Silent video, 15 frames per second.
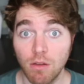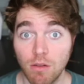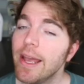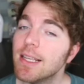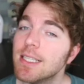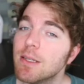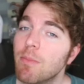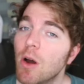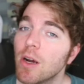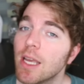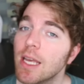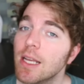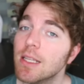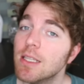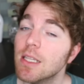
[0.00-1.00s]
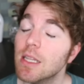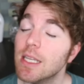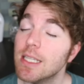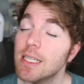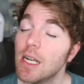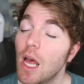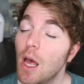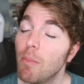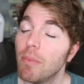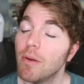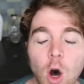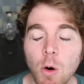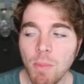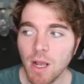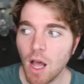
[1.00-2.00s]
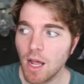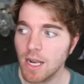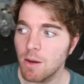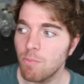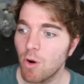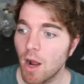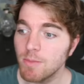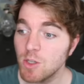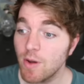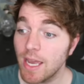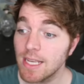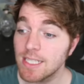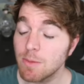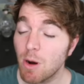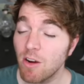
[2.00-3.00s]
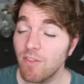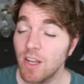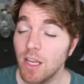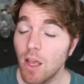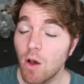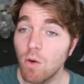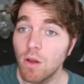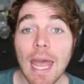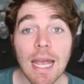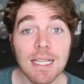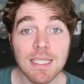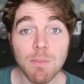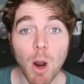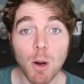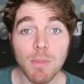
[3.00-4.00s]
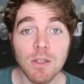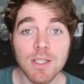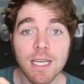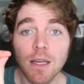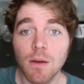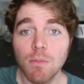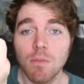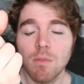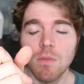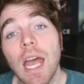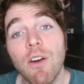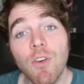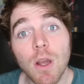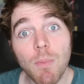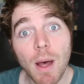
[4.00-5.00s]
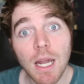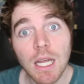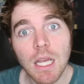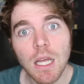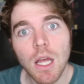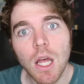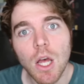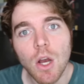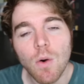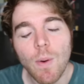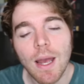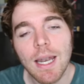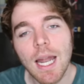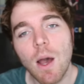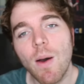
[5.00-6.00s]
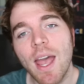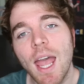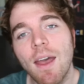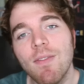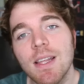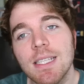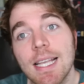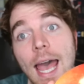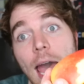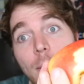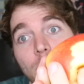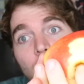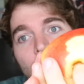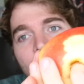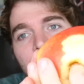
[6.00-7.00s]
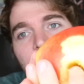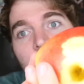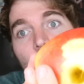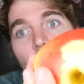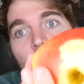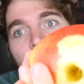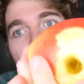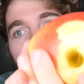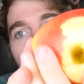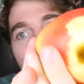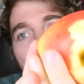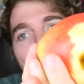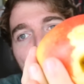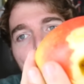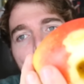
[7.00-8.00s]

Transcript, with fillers: A S M R kids, listen up. Oh my God, impromptu A S M R video. A S M R music. Hey everybody, right now I have this apple with this hole in it.